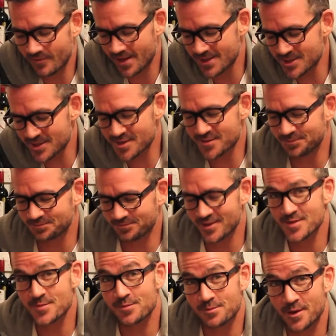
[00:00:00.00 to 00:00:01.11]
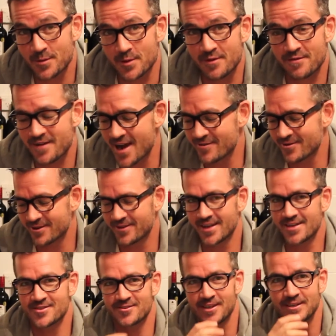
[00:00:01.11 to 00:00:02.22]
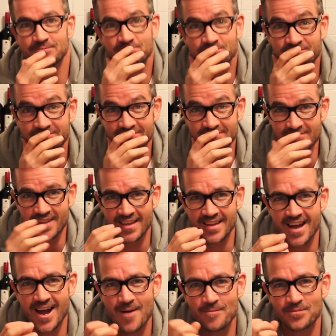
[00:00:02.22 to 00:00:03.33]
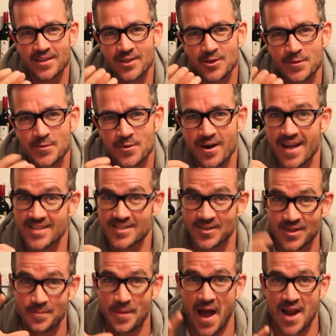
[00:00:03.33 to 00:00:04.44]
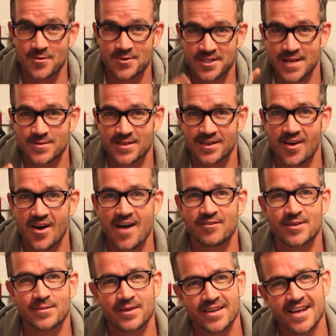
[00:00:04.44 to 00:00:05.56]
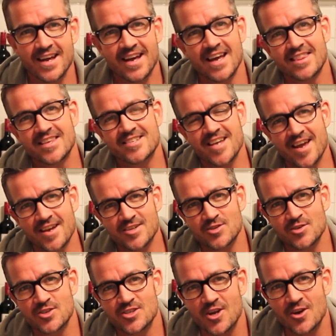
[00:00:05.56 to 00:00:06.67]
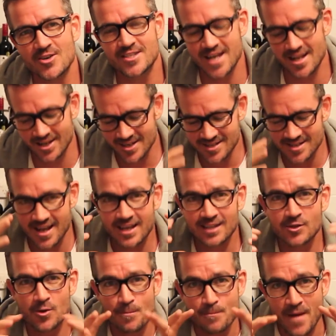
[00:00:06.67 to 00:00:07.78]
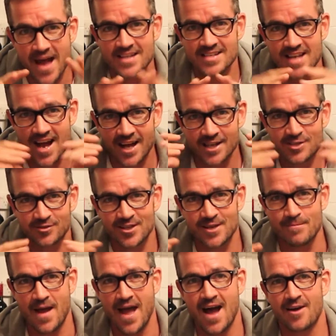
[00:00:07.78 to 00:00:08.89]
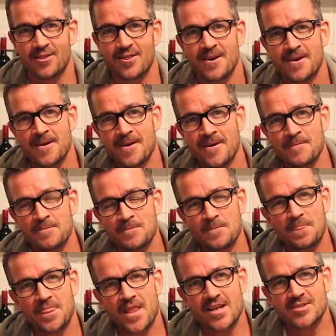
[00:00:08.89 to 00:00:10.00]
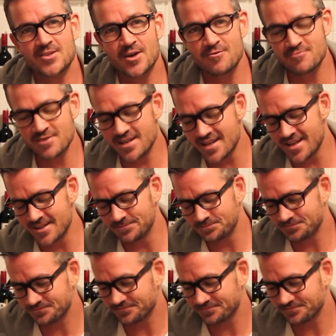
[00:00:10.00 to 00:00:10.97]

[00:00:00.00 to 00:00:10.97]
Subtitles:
This is probably my favourite of these 3. A little bit more acid on the palate, which keeps it lively, but the texture is so delicate. It's like a little massage for your mouth. It's got a really